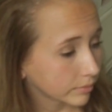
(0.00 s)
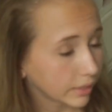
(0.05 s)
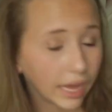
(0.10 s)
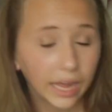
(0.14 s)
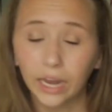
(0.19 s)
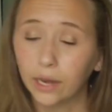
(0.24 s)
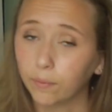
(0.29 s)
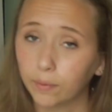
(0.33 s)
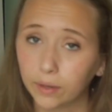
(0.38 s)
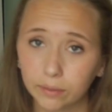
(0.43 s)

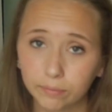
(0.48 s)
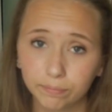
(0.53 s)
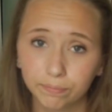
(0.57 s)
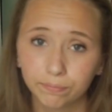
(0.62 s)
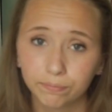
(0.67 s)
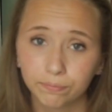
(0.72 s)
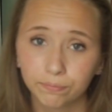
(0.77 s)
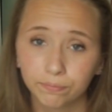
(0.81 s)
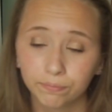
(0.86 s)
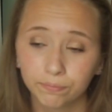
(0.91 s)
Anyway,
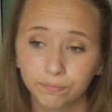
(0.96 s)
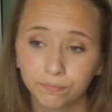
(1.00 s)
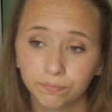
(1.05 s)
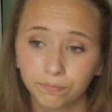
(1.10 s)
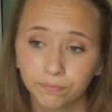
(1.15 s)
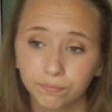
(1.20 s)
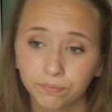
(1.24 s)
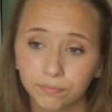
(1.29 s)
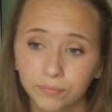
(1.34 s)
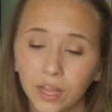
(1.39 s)

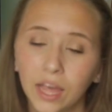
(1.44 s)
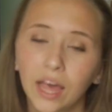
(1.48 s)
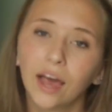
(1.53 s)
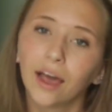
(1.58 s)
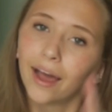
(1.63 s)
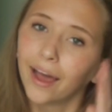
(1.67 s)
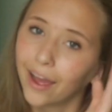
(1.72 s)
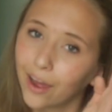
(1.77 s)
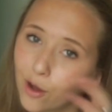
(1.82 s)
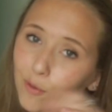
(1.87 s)

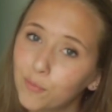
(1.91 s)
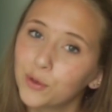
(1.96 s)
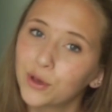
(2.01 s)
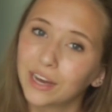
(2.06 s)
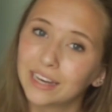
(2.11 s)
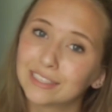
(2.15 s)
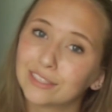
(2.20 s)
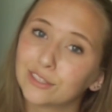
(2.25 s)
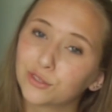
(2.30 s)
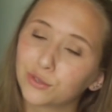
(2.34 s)
I hope you
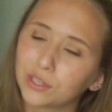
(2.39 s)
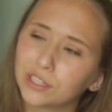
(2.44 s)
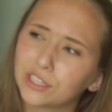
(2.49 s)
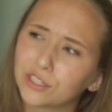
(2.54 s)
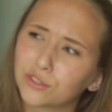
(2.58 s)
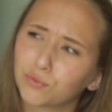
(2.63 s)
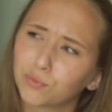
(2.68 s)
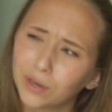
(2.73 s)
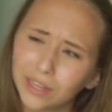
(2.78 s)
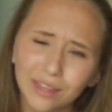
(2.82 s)
guys enjoyed
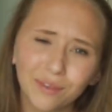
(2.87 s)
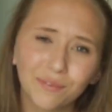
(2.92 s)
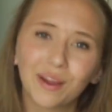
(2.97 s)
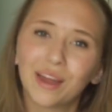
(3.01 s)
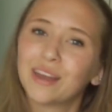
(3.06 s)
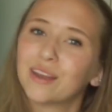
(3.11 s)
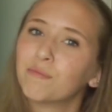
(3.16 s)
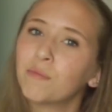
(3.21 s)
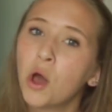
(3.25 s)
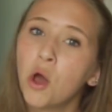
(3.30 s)
this really
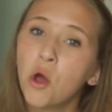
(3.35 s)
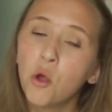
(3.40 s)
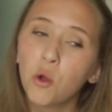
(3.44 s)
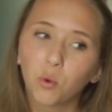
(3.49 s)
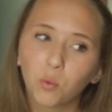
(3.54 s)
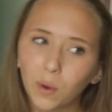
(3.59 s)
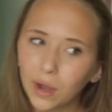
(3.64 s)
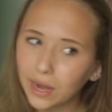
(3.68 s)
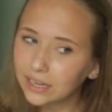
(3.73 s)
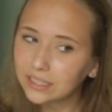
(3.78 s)
random,
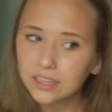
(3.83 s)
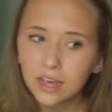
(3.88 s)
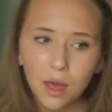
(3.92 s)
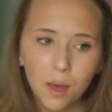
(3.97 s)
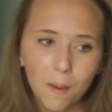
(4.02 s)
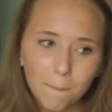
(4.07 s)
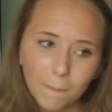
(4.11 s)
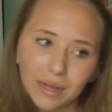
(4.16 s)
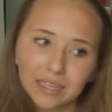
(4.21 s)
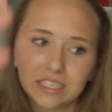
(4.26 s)

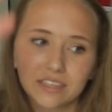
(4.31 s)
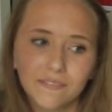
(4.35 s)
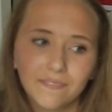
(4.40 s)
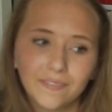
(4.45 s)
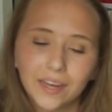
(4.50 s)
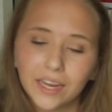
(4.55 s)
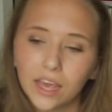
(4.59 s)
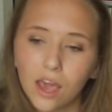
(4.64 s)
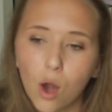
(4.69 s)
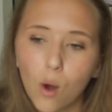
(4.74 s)
messy
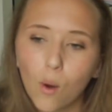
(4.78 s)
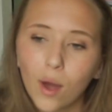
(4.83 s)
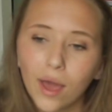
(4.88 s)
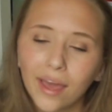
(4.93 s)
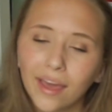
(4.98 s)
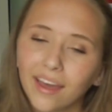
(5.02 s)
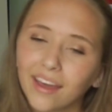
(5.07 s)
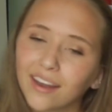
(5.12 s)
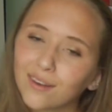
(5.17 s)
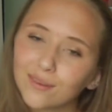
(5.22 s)
video,
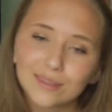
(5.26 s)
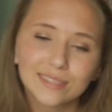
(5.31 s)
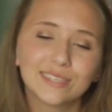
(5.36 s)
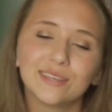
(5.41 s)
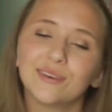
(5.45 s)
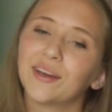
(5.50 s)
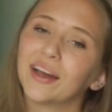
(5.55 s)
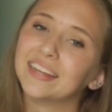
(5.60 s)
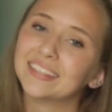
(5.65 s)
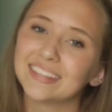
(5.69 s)
and I'll see
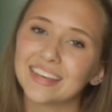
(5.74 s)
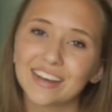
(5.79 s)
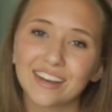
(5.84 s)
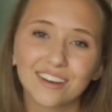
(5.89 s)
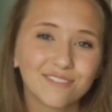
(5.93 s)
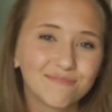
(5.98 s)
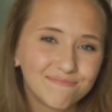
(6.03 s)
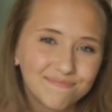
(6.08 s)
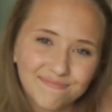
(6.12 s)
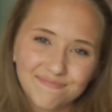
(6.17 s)
you guys
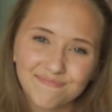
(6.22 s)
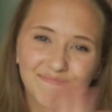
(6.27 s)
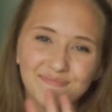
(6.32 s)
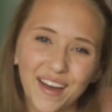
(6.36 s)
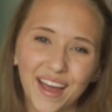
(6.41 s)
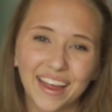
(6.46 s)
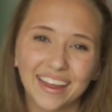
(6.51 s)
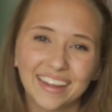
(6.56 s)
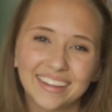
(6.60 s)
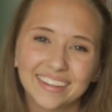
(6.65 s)
later.
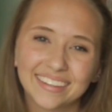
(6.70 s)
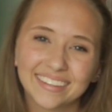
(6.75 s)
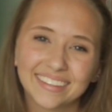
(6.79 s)
Bye.